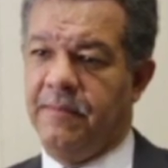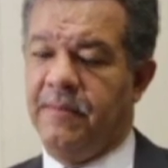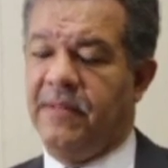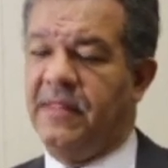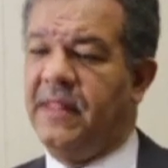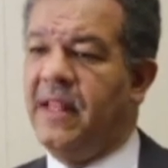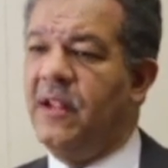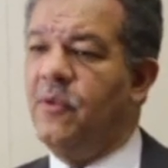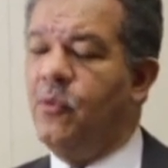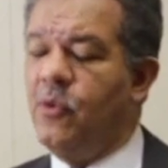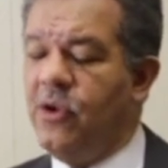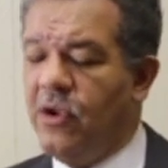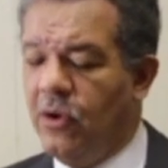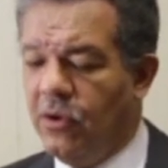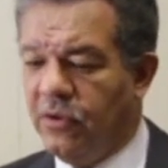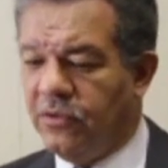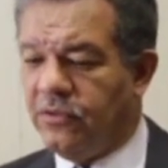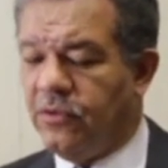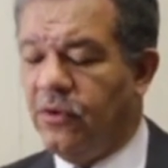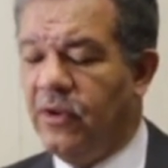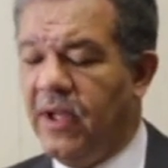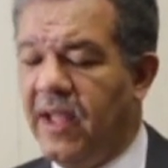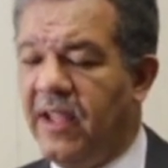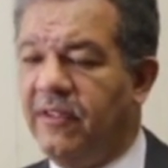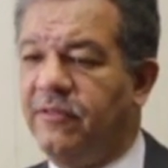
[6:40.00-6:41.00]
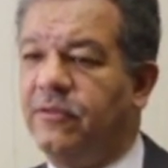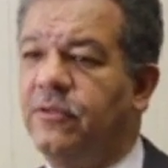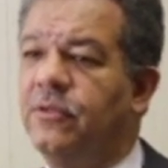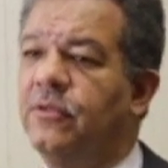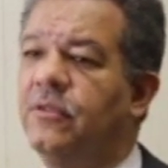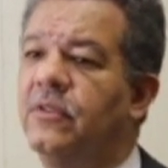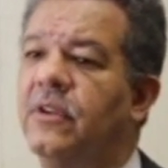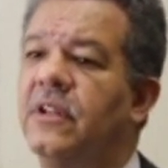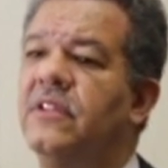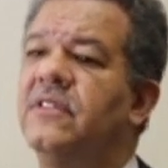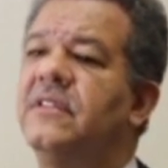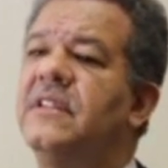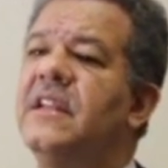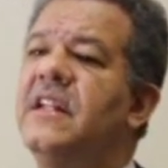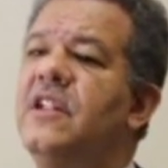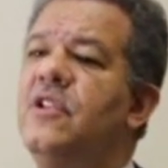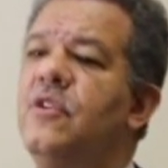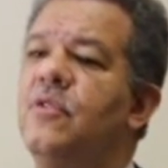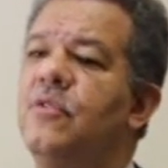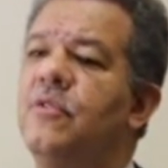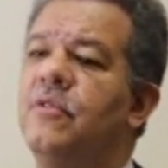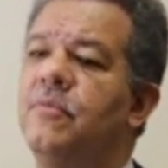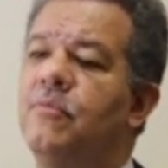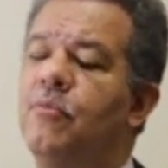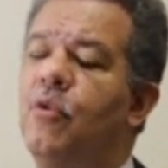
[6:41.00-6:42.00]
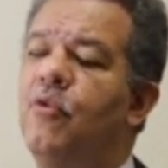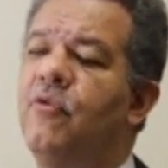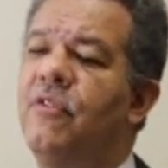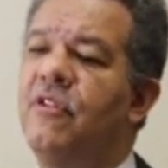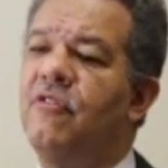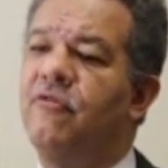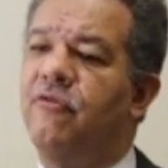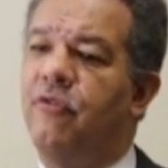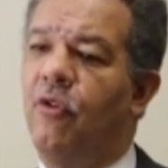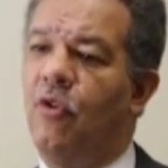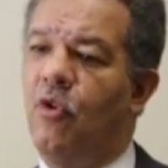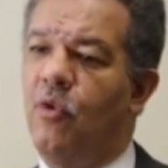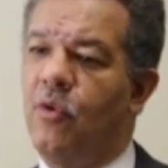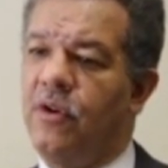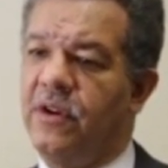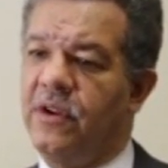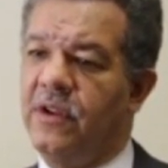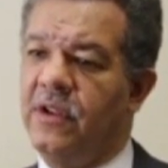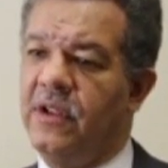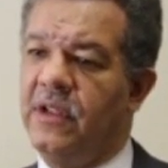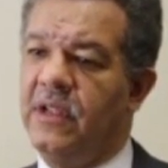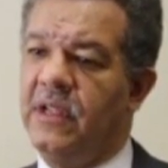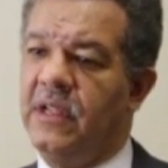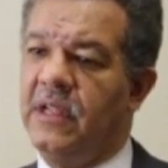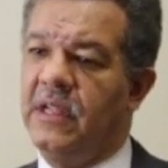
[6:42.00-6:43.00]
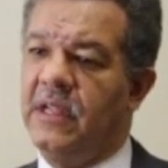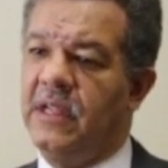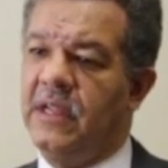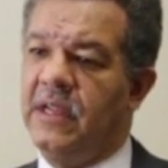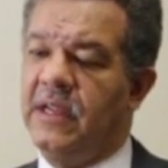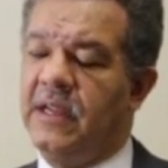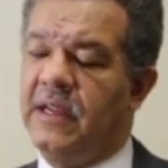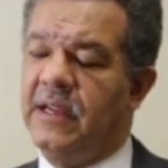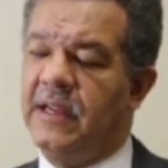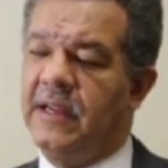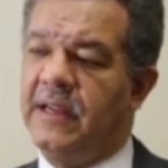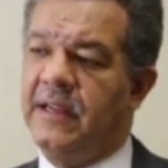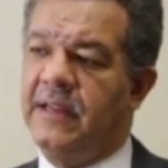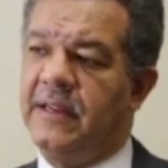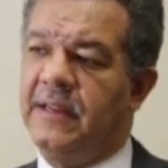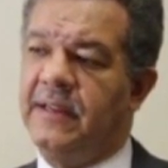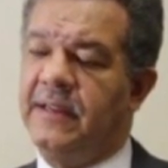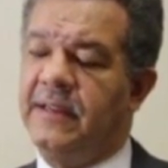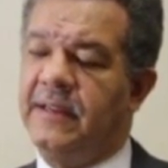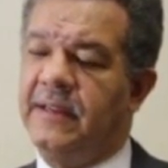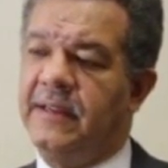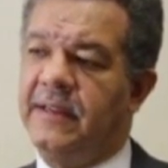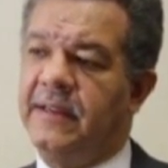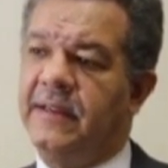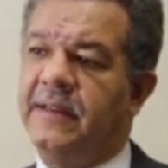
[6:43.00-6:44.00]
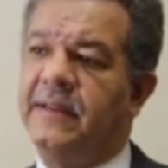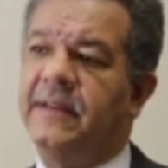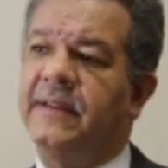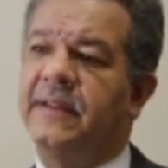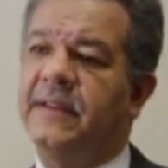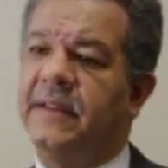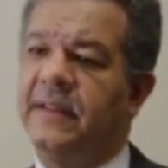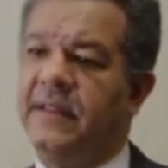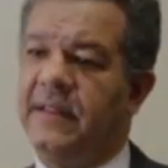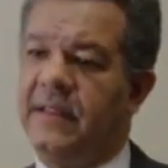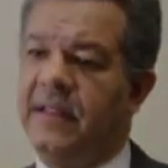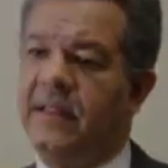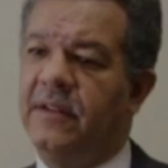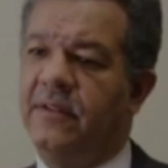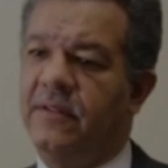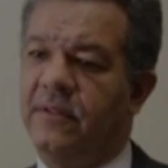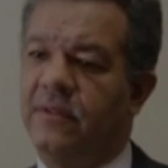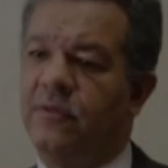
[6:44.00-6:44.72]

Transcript: Then we also have to continue moving forward in